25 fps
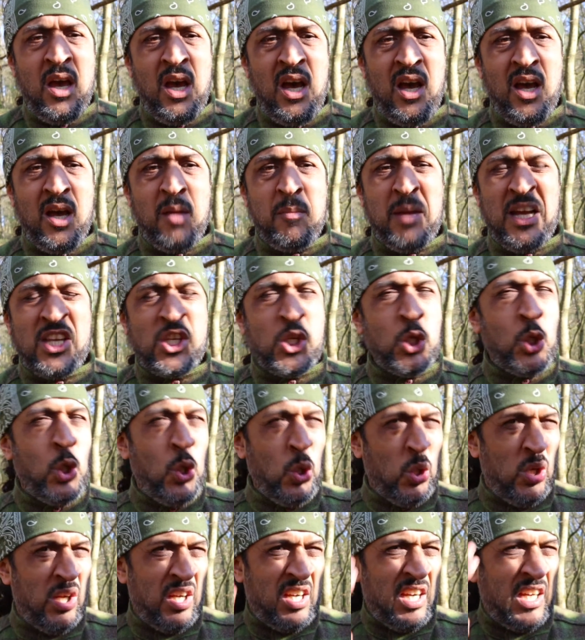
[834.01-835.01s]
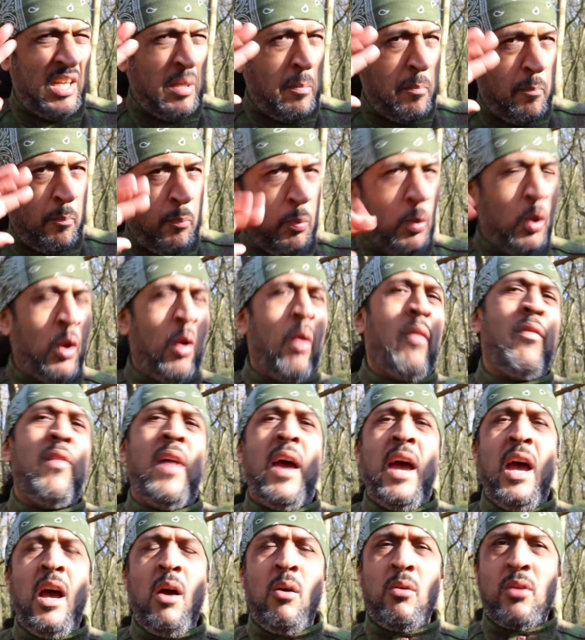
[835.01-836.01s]
Um, and you've got to kind of block
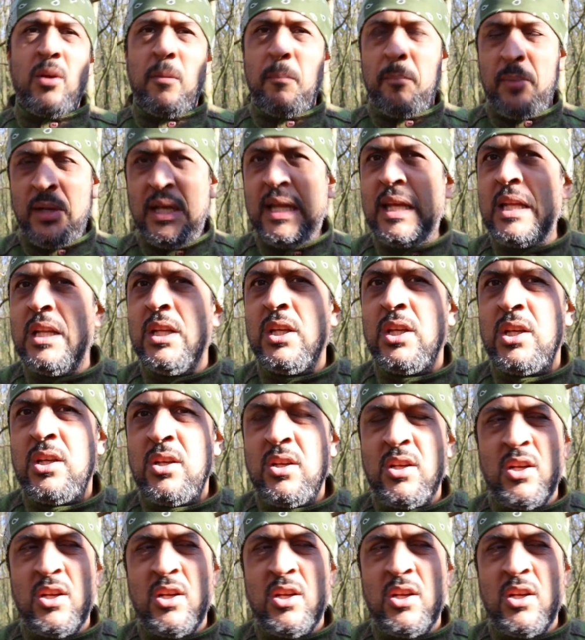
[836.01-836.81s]
that out completely.